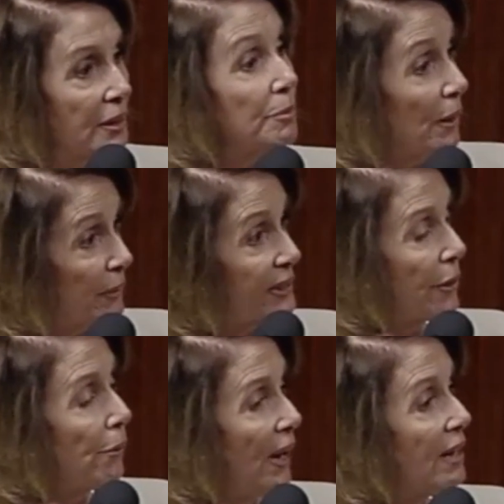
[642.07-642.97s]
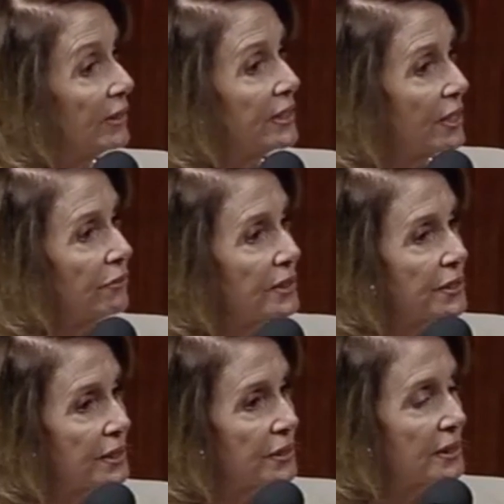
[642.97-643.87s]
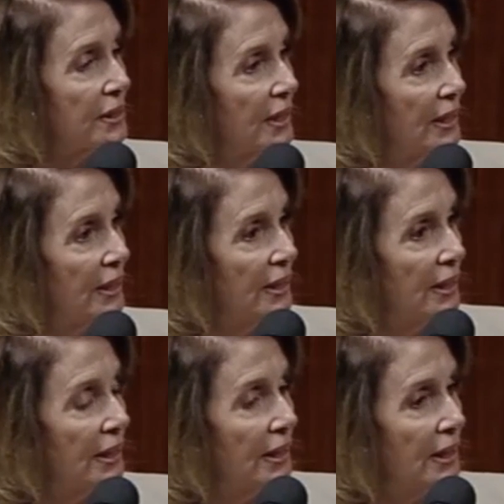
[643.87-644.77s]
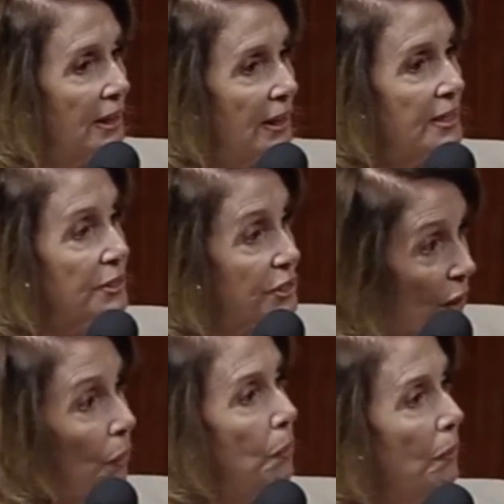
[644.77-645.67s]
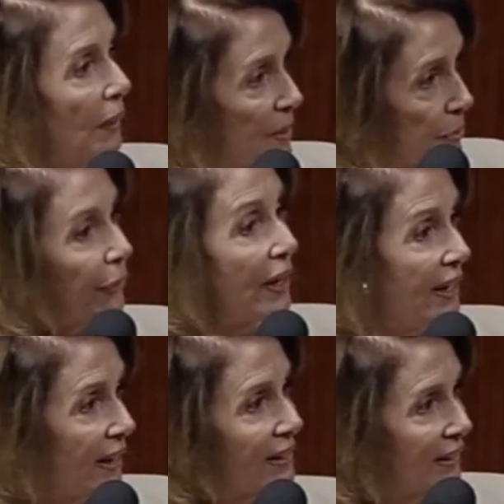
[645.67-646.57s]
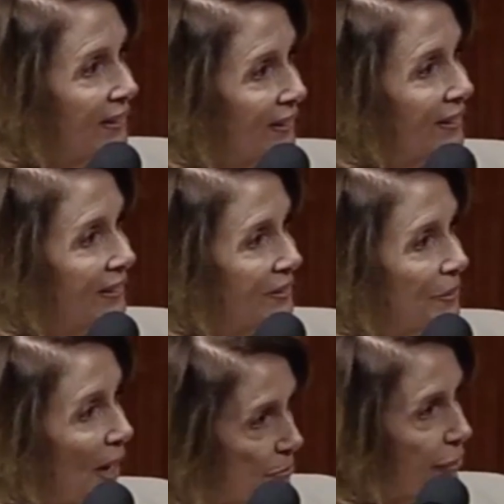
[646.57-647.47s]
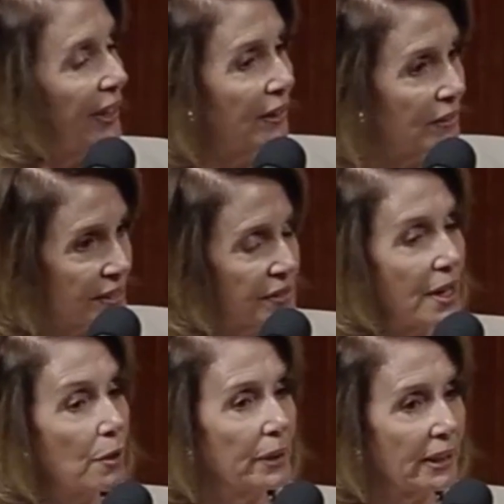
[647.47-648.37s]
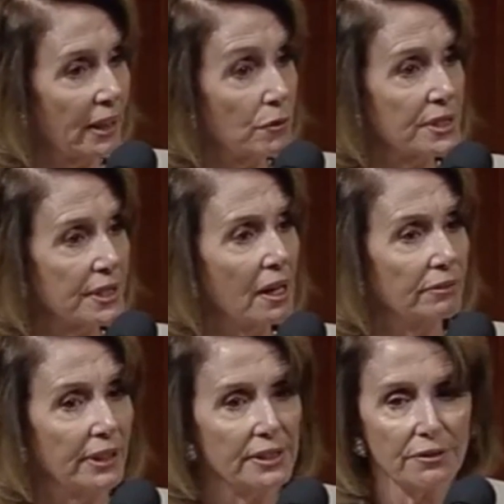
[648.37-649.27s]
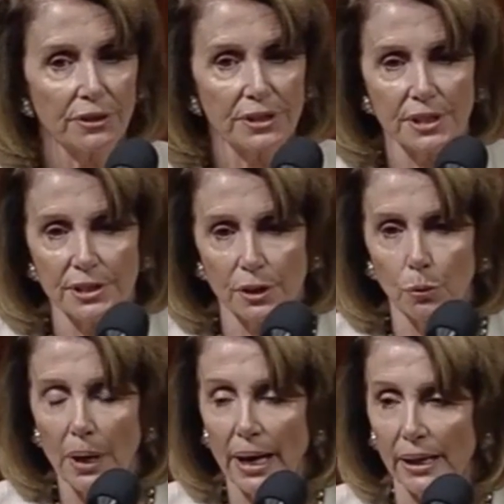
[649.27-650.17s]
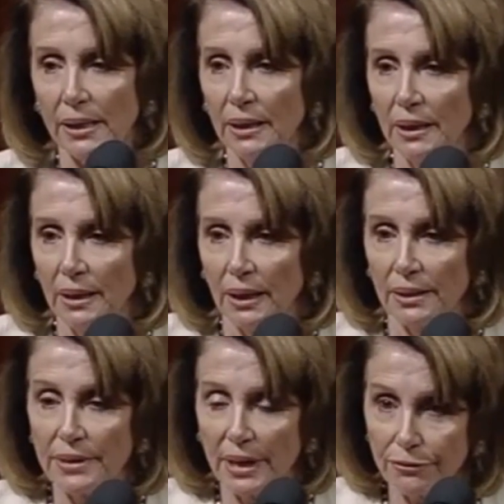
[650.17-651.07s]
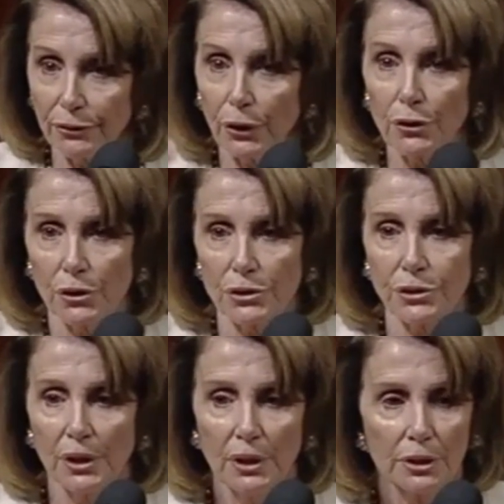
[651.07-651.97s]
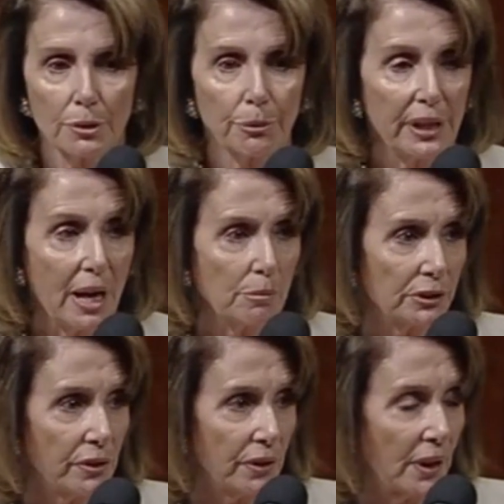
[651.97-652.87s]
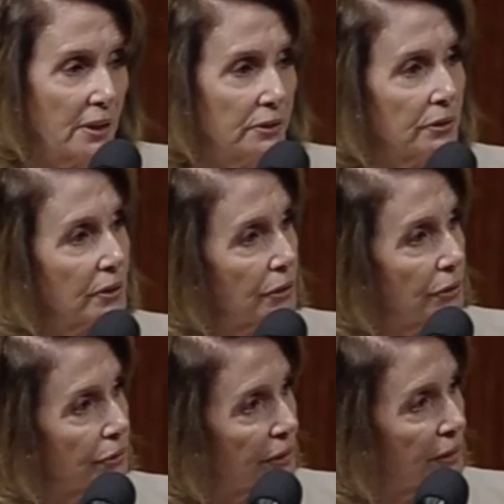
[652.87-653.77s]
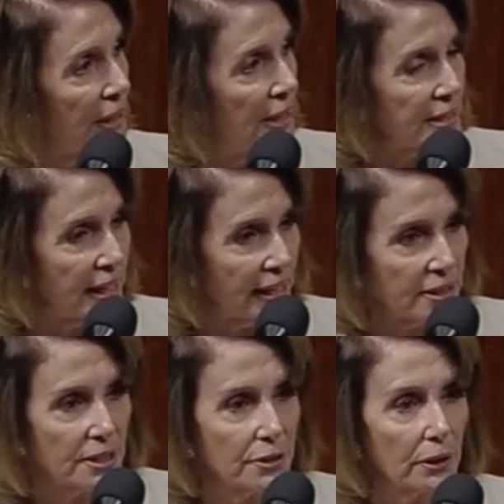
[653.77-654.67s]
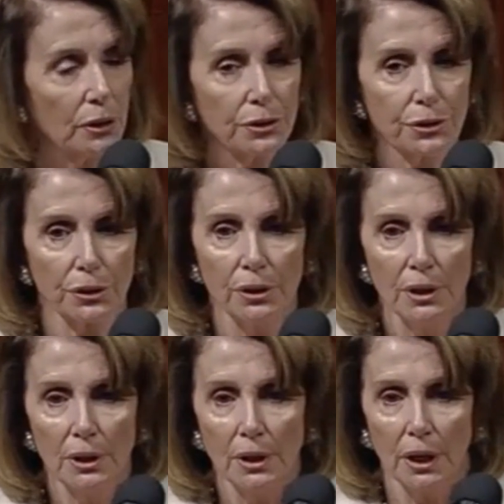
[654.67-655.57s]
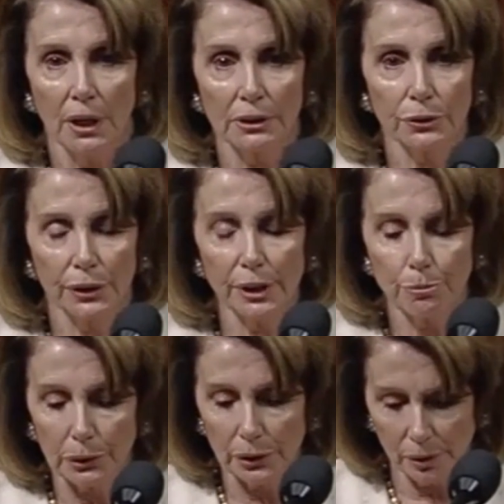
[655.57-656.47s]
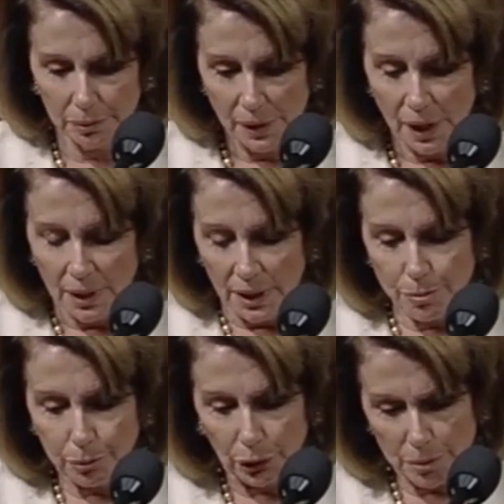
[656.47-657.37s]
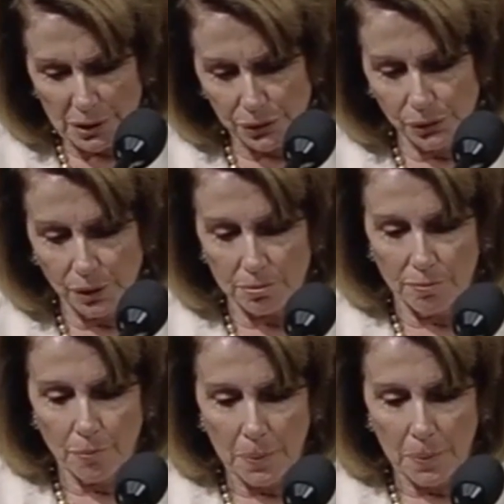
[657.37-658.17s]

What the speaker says: But we do have our differences. And so I pray, my prayer is that we can resolve our differences in a way that furthers the preamble to the Constitution, takes us closer to e pluribus unum.